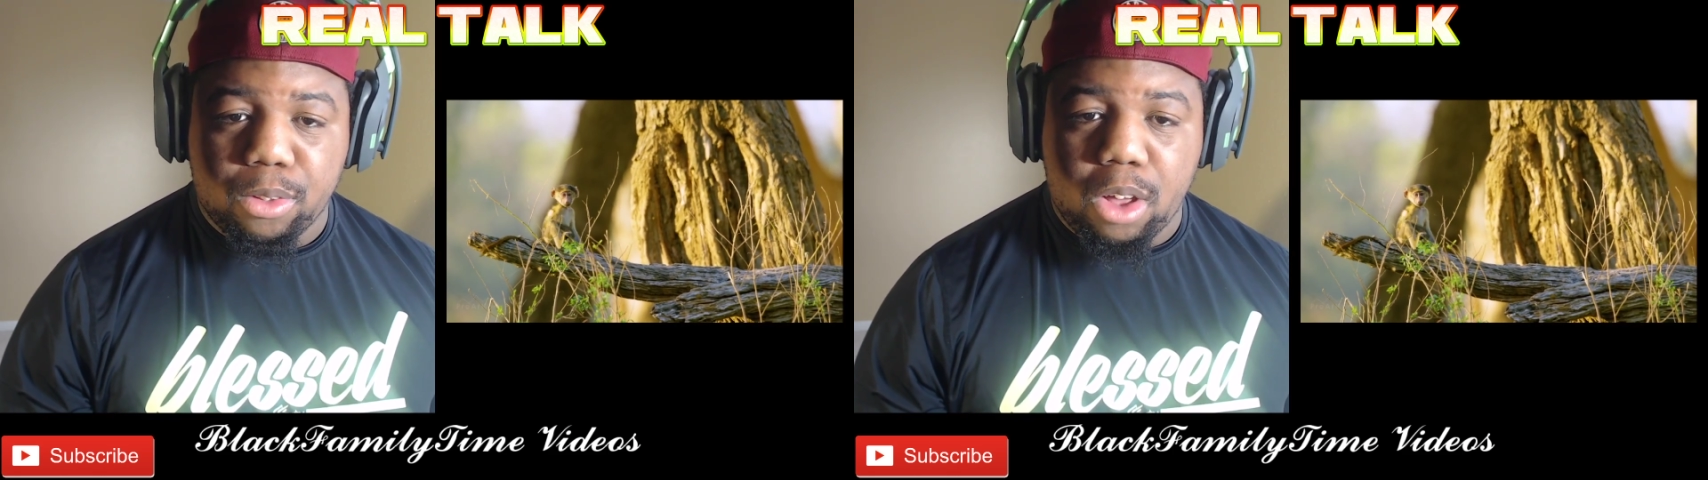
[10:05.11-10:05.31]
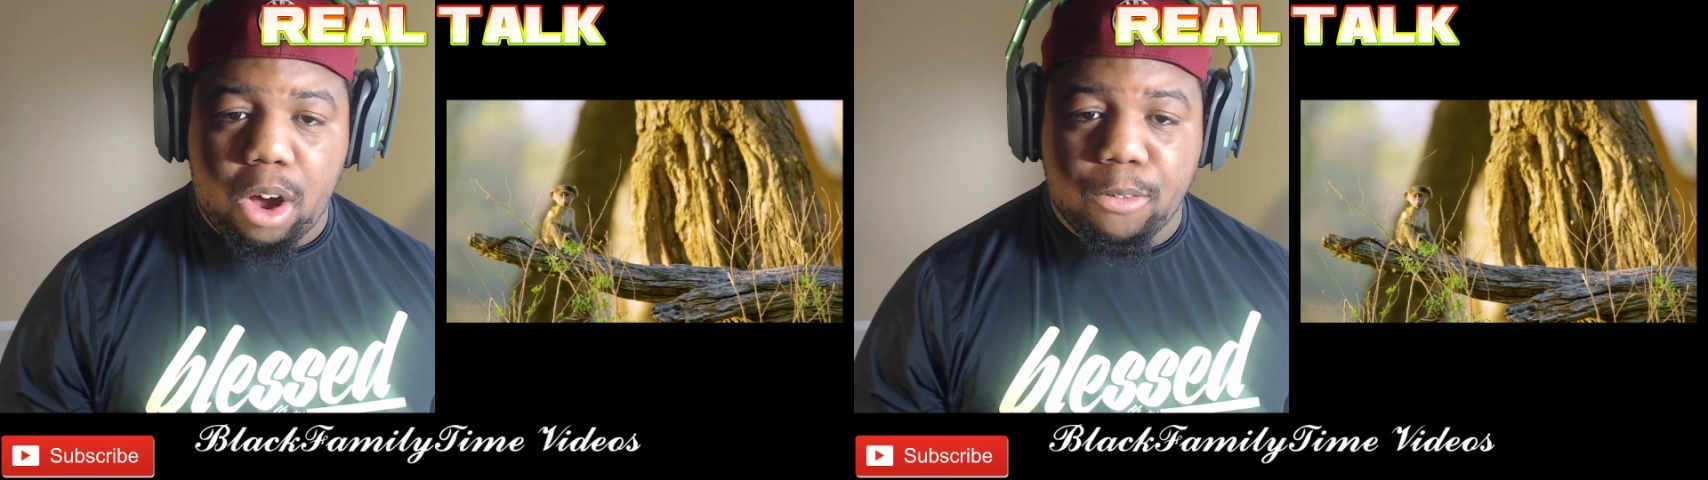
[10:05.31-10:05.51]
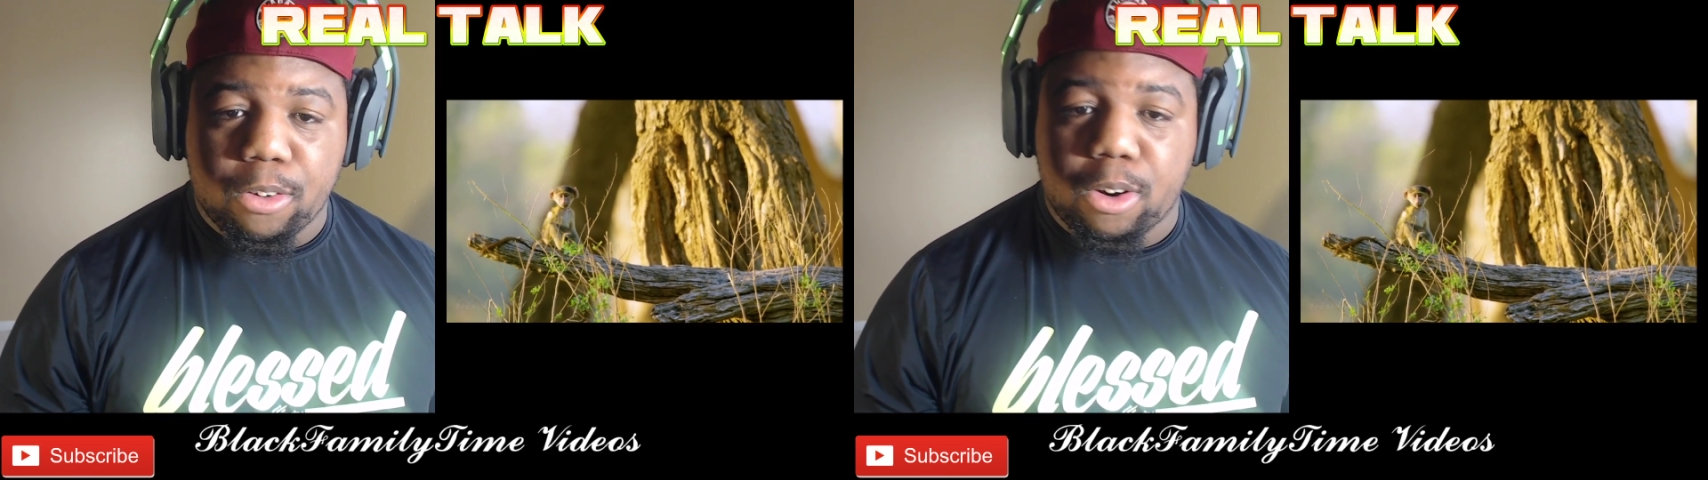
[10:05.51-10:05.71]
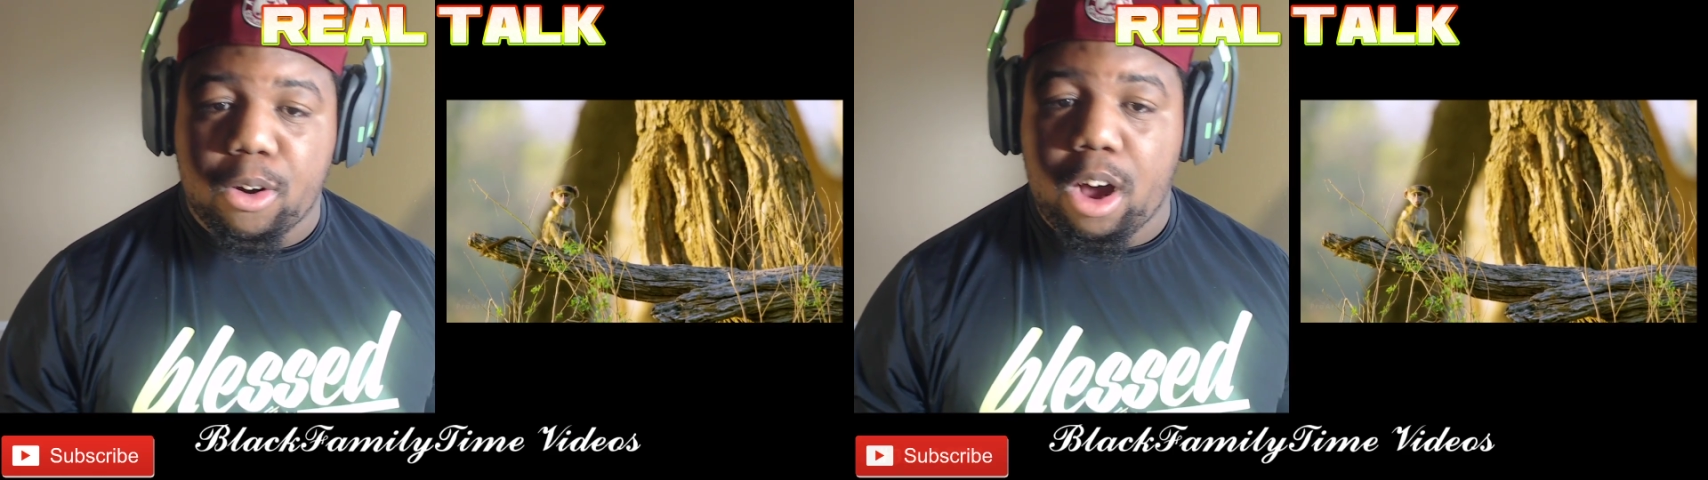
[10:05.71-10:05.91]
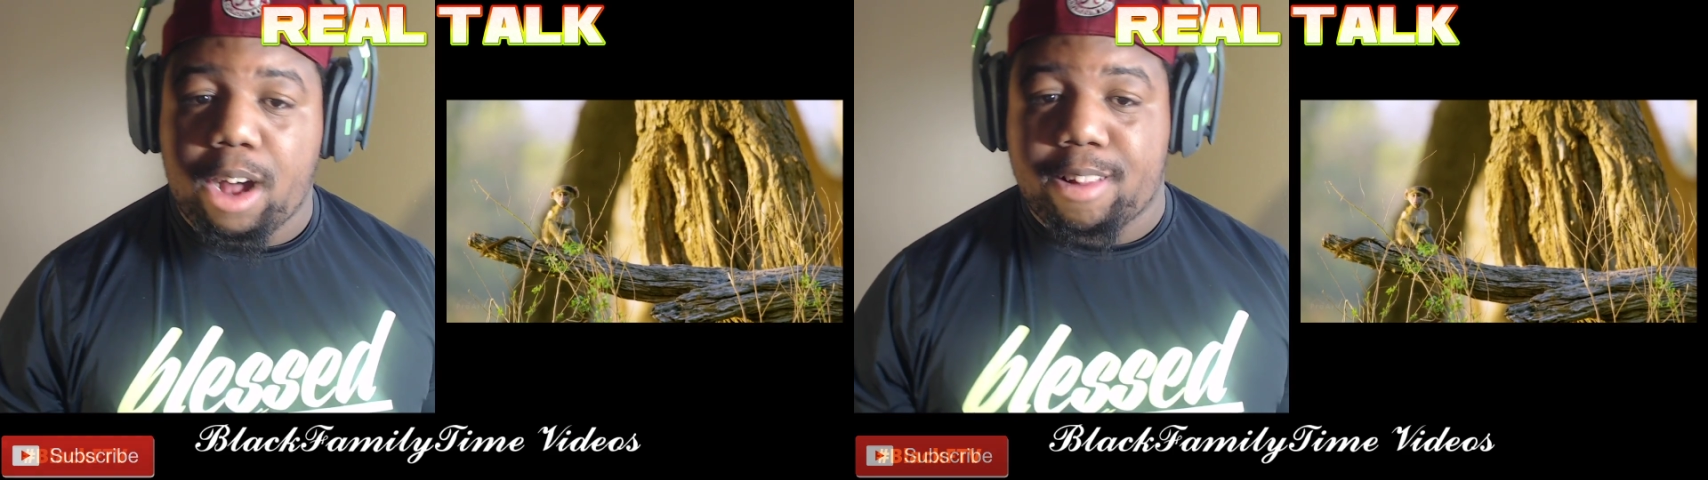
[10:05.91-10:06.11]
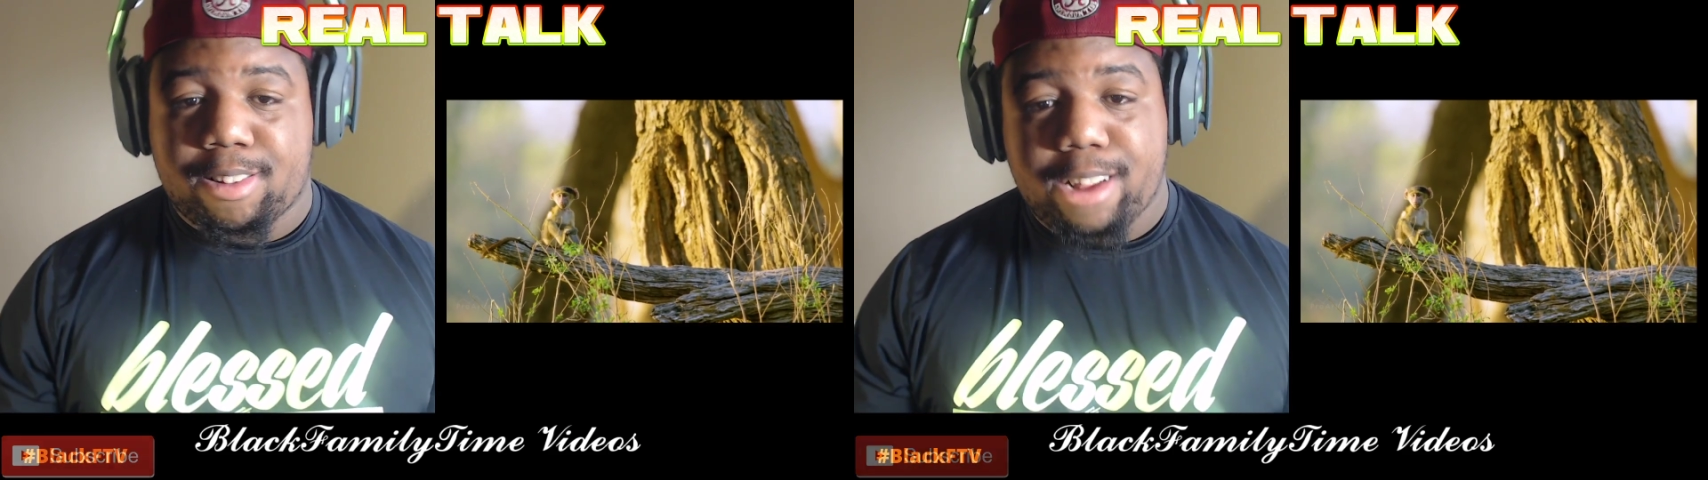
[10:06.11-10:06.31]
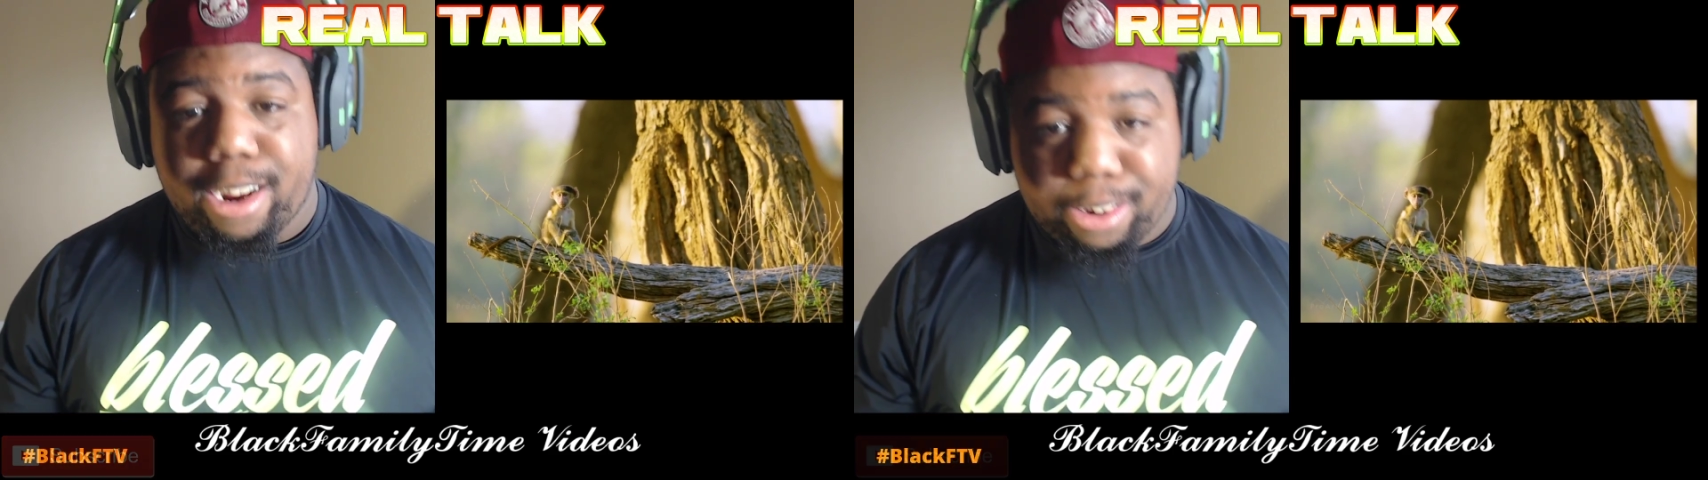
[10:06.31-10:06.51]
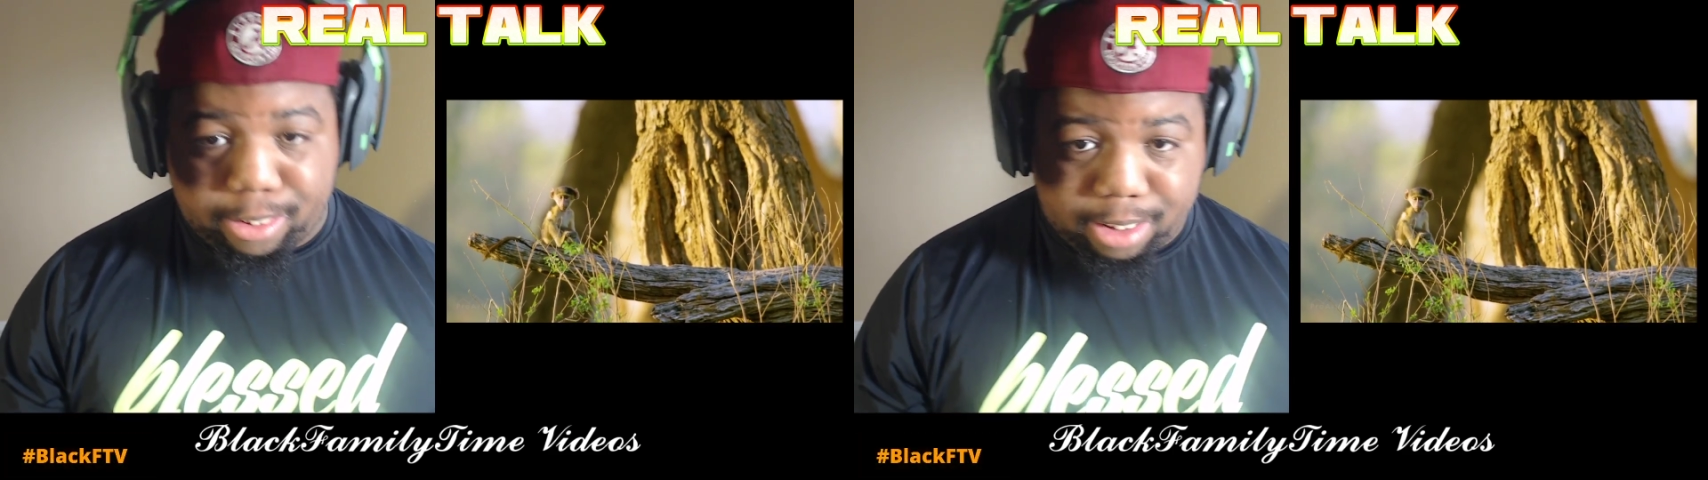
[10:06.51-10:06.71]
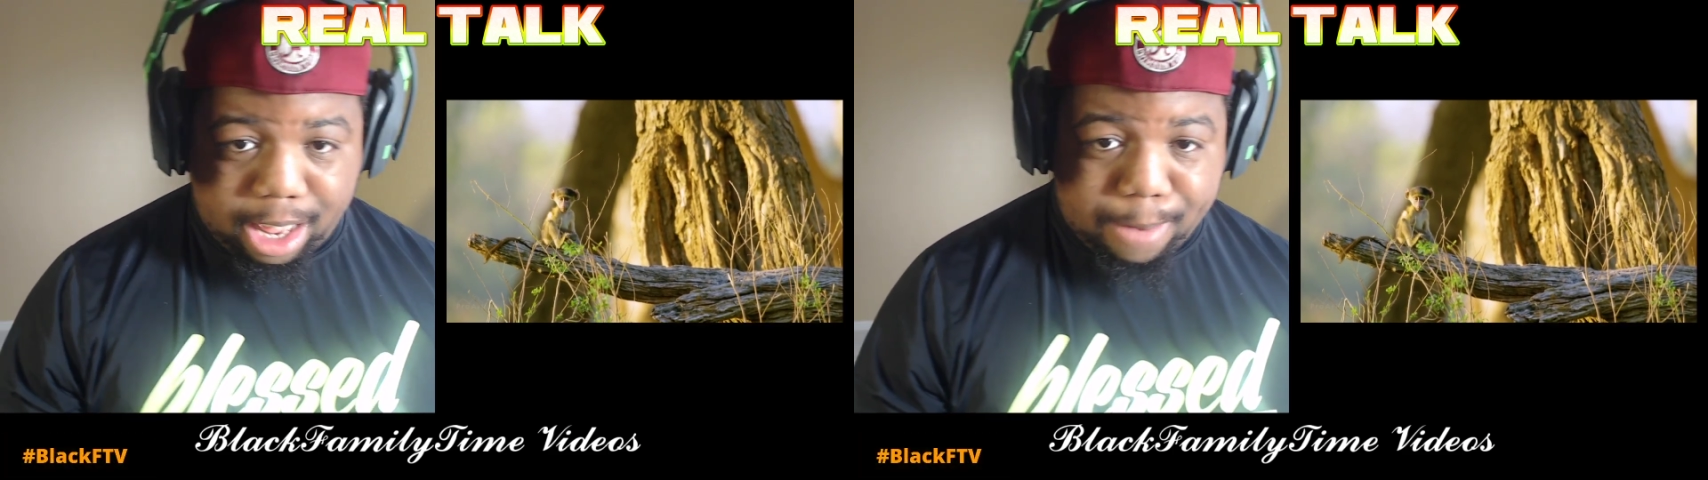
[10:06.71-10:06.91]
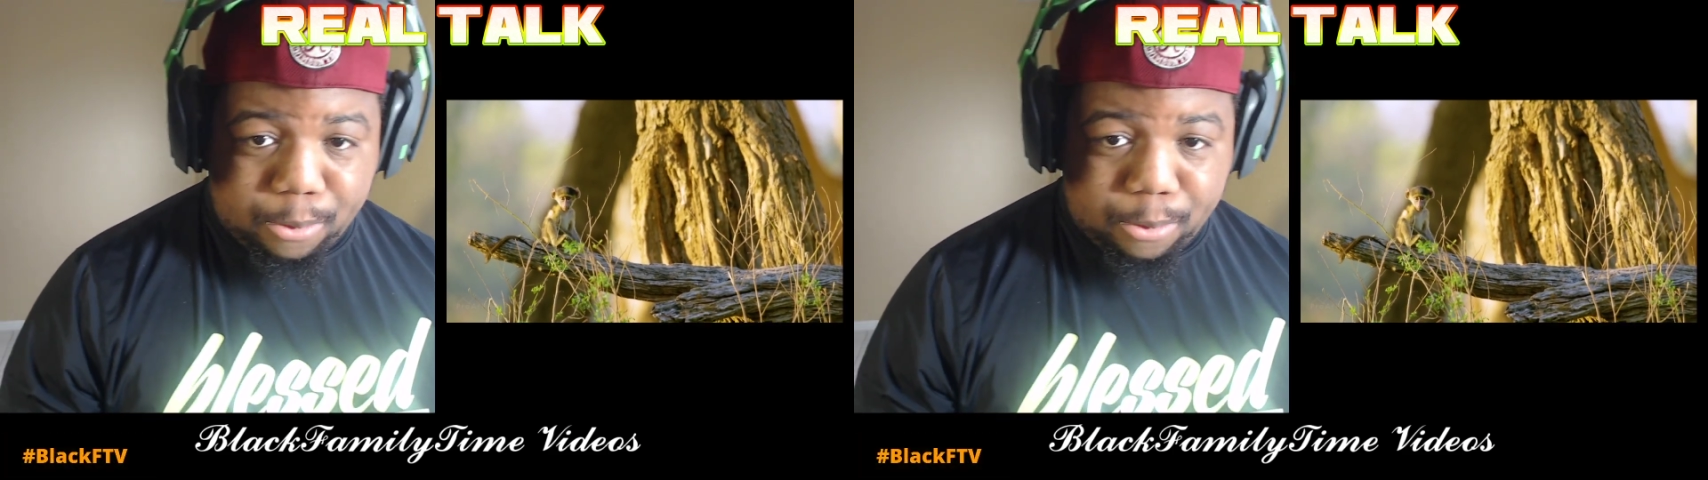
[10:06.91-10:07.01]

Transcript: over a stereotype